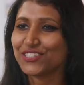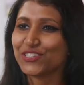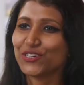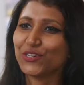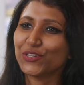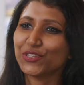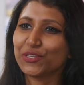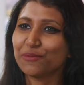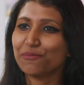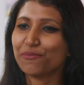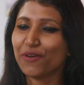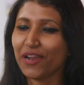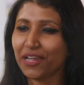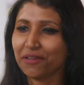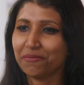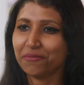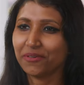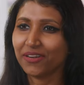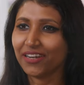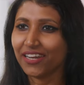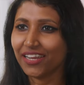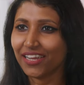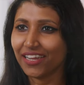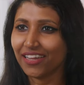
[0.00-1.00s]
So the
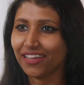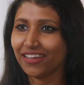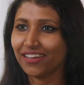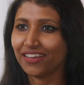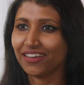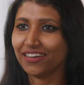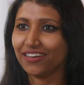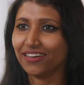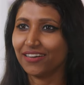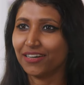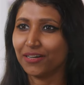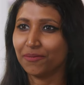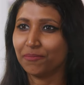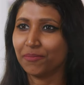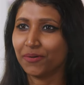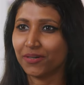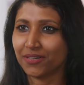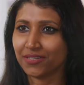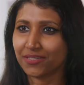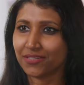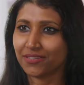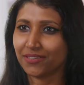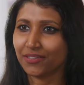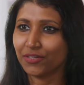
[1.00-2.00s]
primary uh,
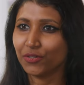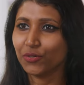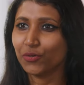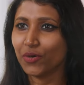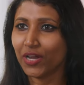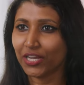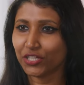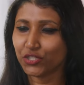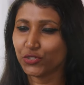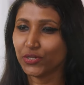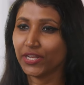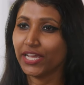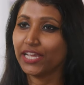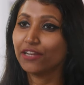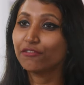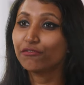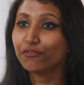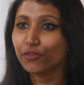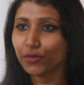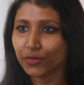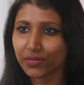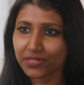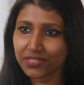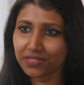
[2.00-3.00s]
person who actually
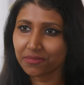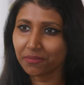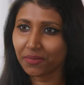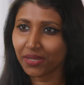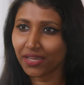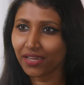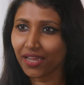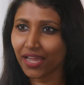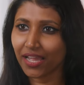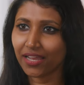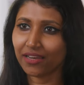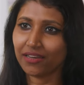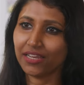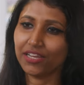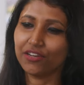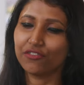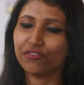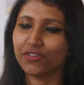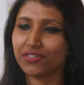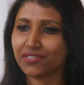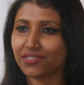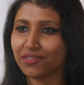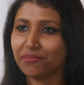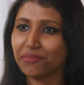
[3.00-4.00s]
influenced me and
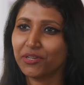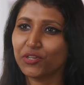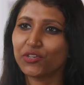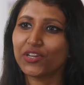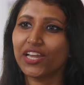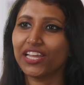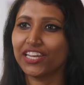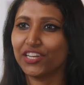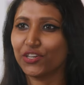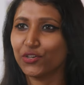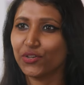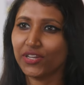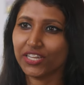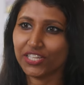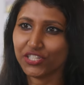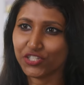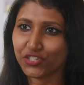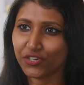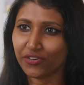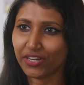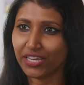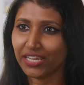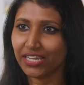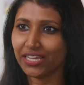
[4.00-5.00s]
interested me to get into
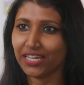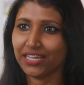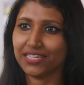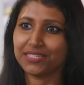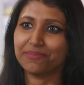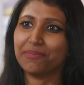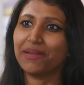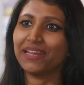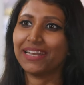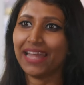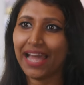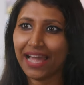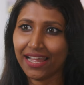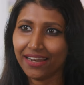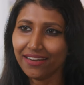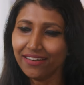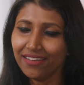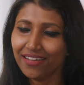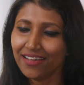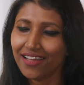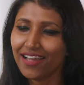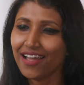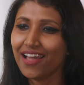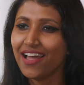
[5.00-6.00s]
engineering is my dad.
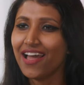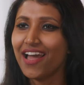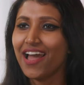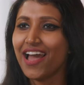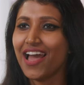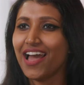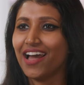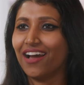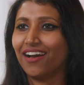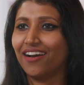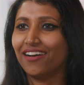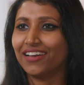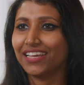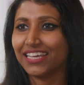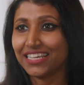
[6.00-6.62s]
Uh,